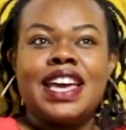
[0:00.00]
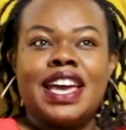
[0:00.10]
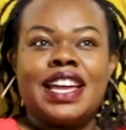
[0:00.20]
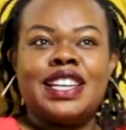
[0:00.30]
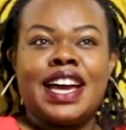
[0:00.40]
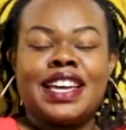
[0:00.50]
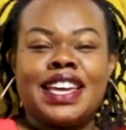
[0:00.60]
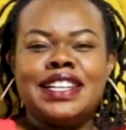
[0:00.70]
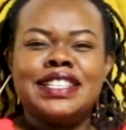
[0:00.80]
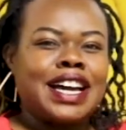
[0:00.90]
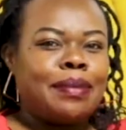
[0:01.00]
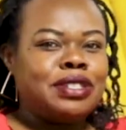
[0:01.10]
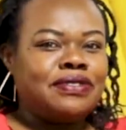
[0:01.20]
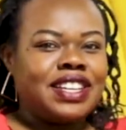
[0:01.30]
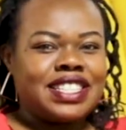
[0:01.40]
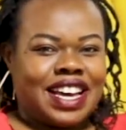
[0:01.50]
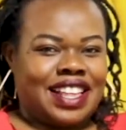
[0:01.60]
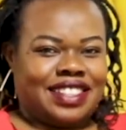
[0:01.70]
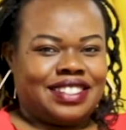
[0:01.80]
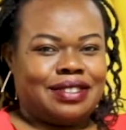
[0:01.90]
And again, it captivates
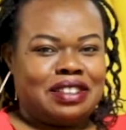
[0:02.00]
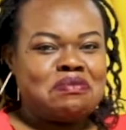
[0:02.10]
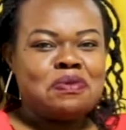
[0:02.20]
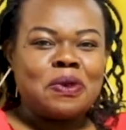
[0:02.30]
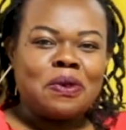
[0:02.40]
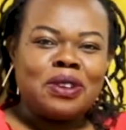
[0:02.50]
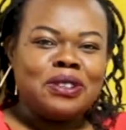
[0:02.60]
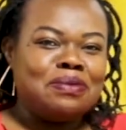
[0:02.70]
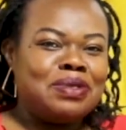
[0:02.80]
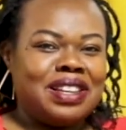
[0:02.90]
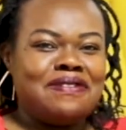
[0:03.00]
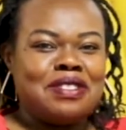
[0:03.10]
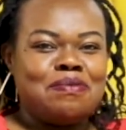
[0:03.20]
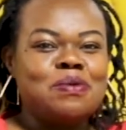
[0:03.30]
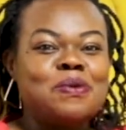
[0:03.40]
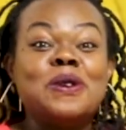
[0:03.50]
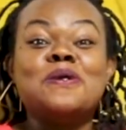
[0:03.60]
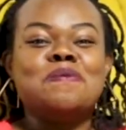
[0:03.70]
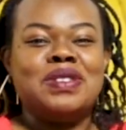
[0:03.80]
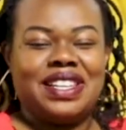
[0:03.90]
others. People want to believe in people
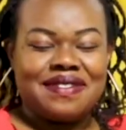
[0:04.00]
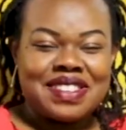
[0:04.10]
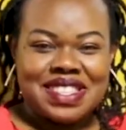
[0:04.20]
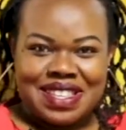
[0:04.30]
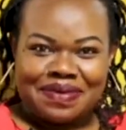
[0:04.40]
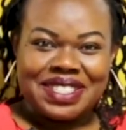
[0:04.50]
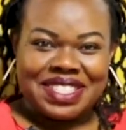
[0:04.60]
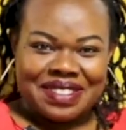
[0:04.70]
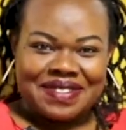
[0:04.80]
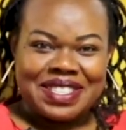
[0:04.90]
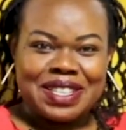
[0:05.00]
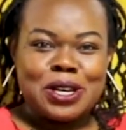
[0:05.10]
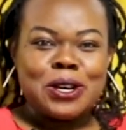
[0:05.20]
who believe in themselves.